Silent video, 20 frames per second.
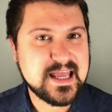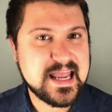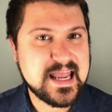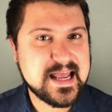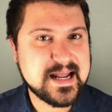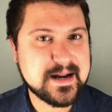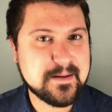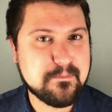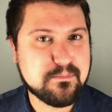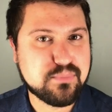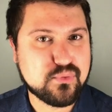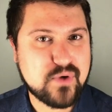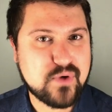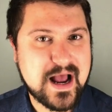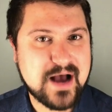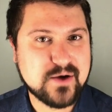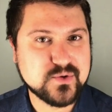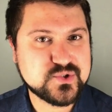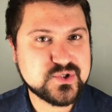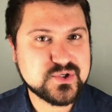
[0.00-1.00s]
in a
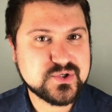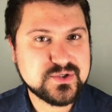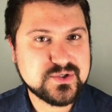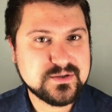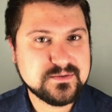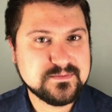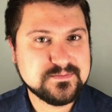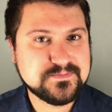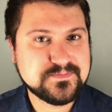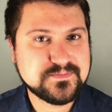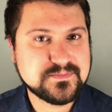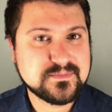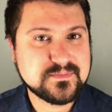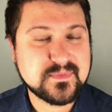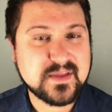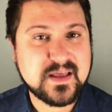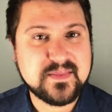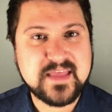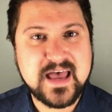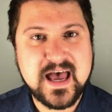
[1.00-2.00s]
browser
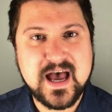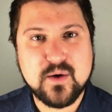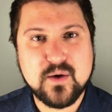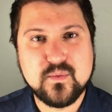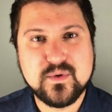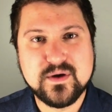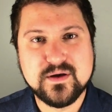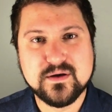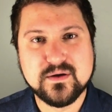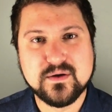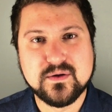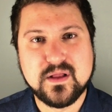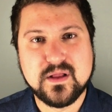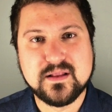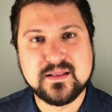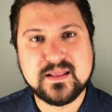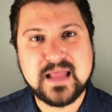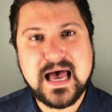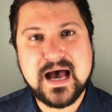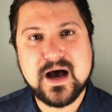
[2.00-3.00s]
that will
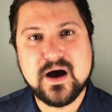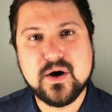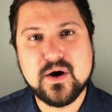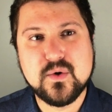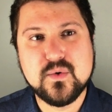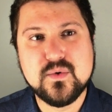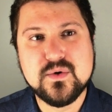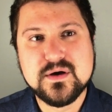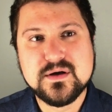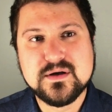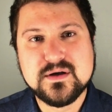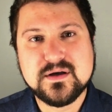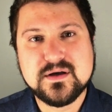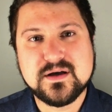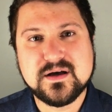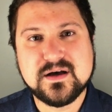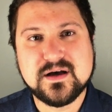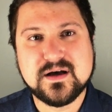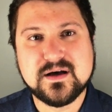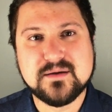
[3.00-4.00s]
allow
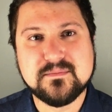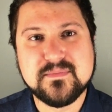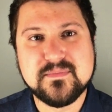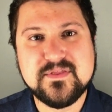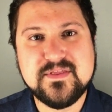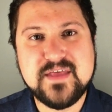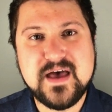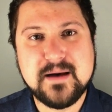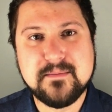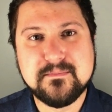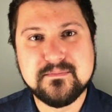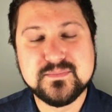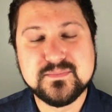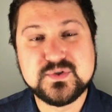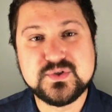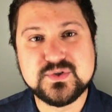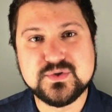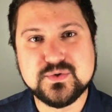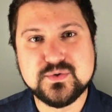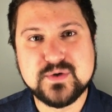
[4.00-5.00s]
them
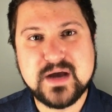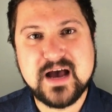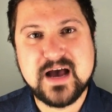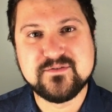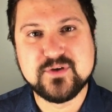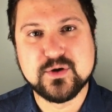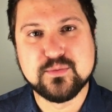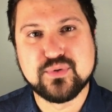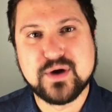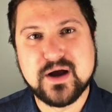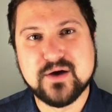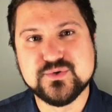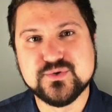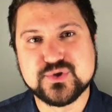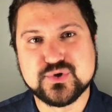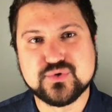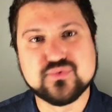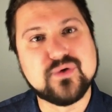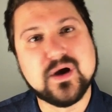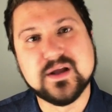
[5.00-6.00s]
to have your
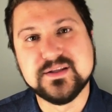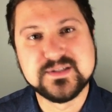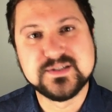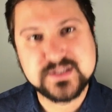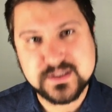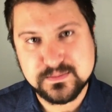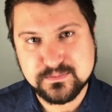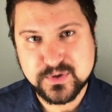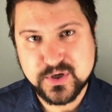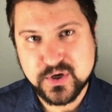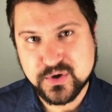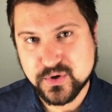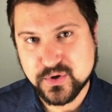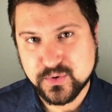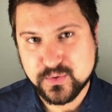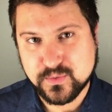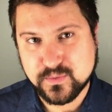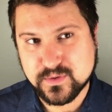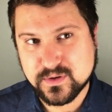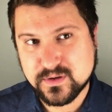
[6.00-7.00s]
browser run some
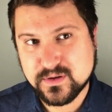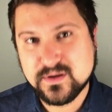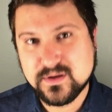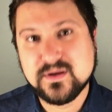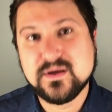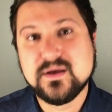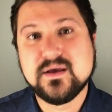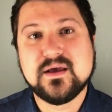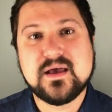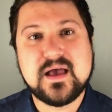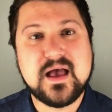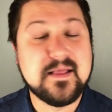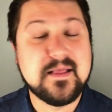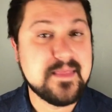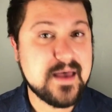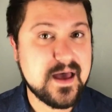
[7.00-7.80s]
code, and